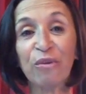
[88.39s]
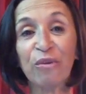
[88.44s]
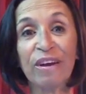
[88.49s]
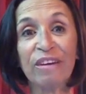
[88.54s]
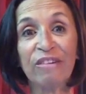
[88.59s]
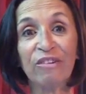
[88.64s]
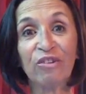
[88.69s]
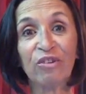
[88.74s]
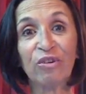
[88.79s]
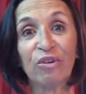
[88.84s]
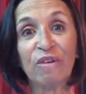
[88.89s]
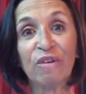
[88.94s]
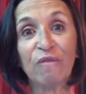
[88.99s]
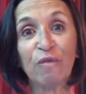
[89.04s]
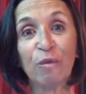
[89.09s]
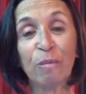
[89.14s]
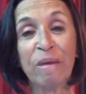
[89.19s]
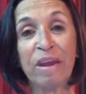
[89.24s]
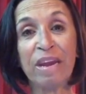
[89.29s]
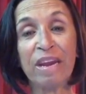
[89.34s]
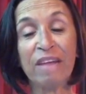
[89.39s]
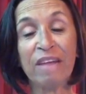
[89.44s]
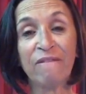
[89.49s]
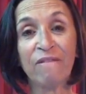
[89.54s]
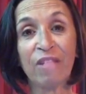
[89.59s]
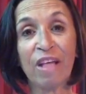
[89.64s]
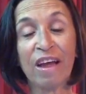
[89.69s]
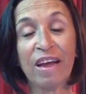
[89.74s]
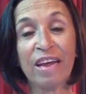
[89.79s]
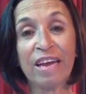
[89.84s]
great deterrent for many
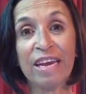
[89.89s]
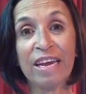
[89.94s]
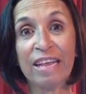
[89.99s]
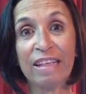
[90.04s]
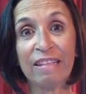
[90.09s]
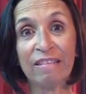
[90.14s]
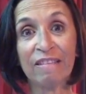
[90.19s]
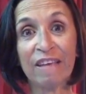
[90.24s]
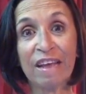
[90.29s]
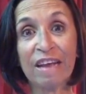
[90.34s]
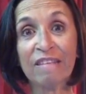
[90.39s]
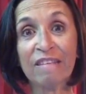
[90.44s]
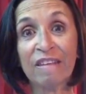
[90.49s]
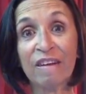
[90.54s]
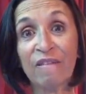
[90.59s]
flying insects.